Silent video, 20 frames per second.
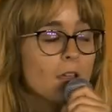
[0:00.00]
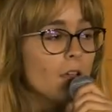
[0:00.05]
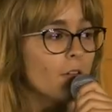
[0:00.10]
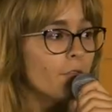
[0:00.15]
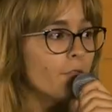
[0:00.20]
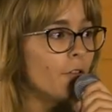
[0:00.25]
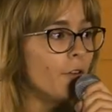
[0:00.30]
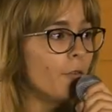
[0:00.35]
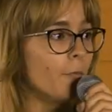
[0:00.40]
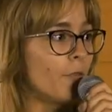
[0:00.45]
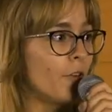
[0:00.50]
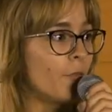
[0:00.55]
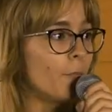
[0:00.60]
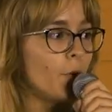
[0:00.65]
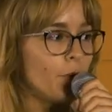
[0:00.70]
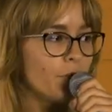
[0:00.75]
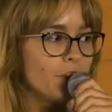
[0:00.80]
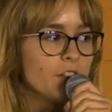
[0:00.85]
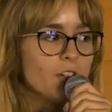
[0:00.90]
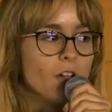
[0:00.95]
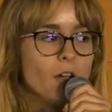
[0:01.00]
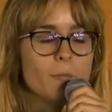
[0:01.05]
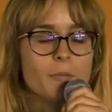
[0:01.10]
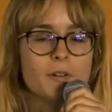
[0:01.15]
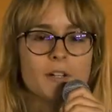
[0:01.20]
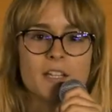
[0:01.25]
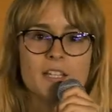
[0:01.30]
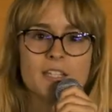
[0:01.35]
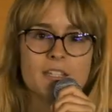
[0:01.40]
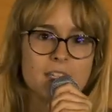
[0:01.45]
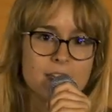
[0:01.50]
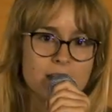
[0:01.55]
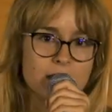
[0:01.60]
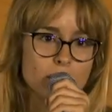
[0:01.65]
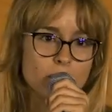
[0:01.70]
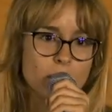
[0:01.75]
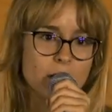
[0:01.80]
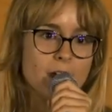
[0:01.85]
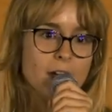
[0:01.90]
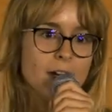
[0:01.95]
profit companies,
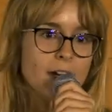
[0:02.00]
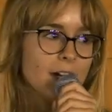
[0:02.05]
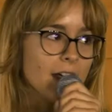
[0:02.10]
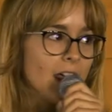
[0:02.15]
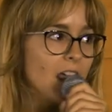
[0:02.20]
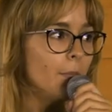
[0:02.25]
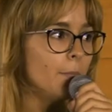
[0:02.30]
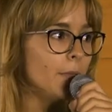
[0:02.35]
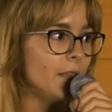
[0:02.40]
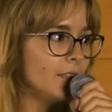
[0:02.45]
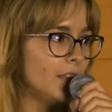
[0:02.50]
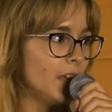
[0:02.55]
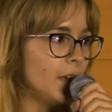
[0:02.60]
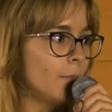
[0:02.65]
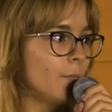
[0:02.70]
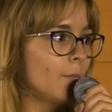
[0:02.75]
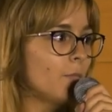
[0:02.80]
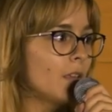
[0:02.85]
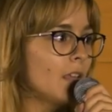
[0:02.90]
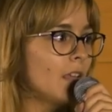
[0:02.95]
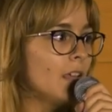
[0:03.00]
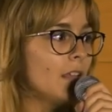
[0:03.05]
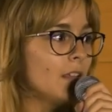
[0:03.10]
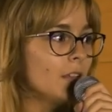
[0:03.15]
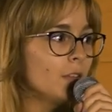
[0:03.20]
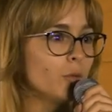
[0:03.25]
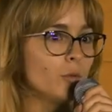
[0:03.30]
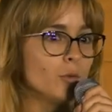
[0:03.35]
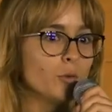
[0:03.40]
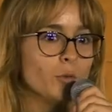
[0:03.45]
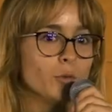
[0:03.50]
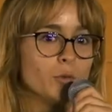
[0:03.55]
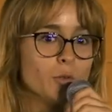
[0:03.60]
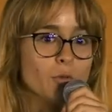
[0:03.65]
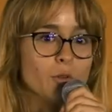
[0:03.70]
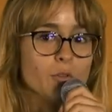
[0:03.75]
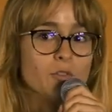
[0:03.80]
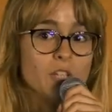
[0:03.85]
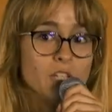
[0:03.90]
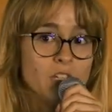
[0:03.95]
since we are helping them to
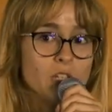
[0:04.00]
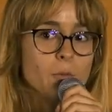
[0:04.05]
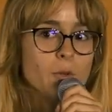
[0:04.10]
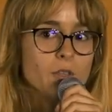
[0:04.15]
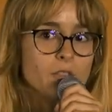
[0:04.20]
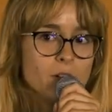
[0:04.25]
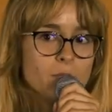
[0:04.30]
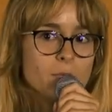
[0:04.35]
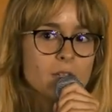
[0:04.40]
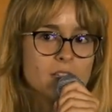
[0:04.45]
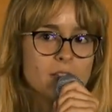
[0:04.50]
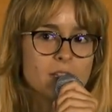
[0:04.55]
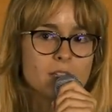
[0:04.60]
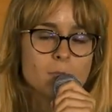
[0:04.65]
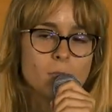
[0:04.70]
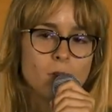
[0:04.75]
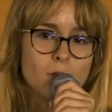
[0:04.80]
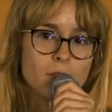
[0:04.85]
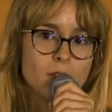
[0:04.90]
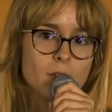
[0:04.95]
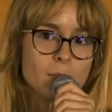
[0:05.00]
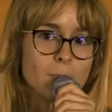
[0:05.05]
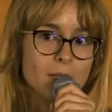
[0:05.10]
continue with their business model.